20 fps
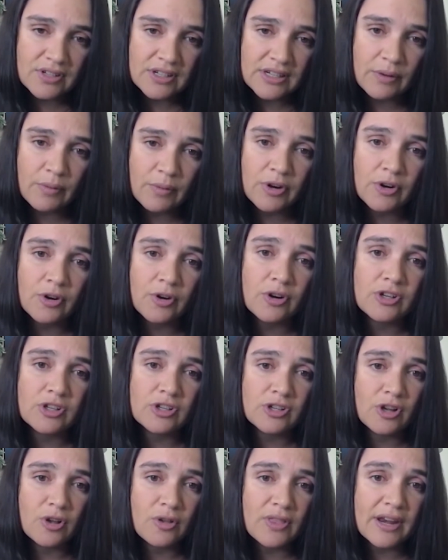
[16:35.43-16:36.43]
And I wanted her to
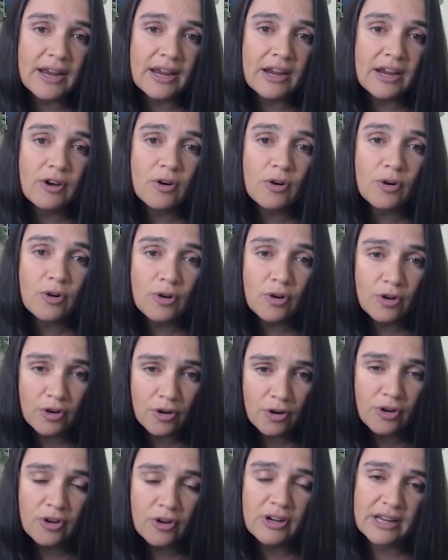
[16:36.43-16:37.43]
know that I heard
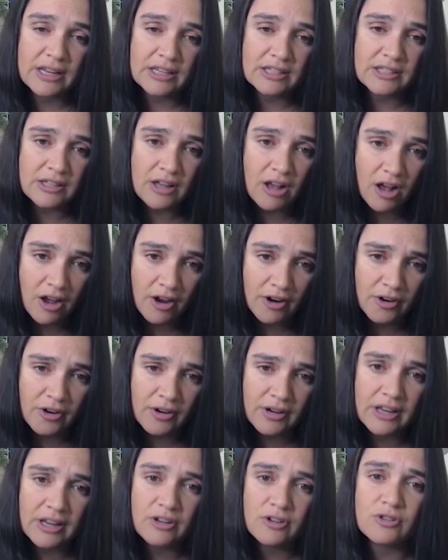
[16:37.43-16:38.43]
her and I saw her and
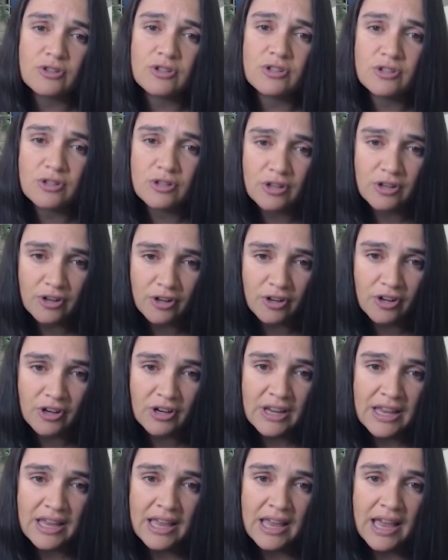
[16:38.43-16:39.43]
I understood her
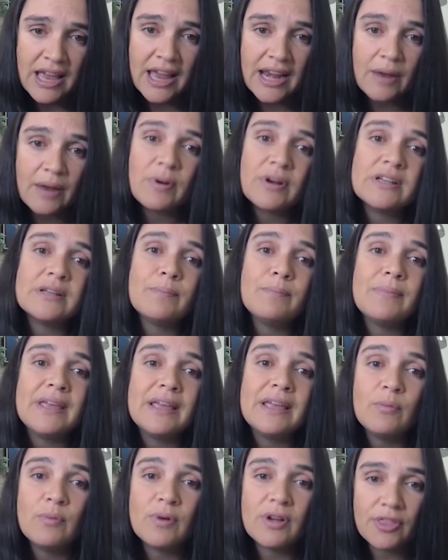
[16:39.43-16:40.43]
and I wanted to
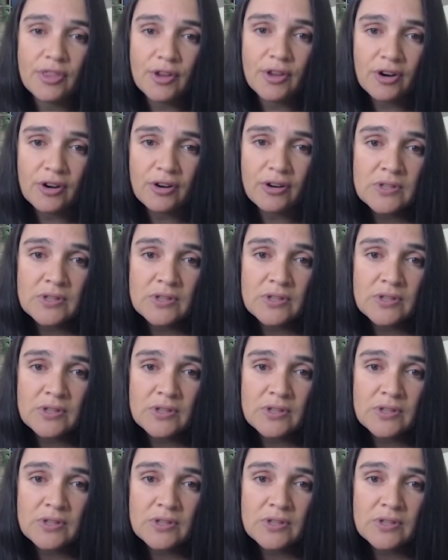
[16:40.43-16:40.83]
be with her.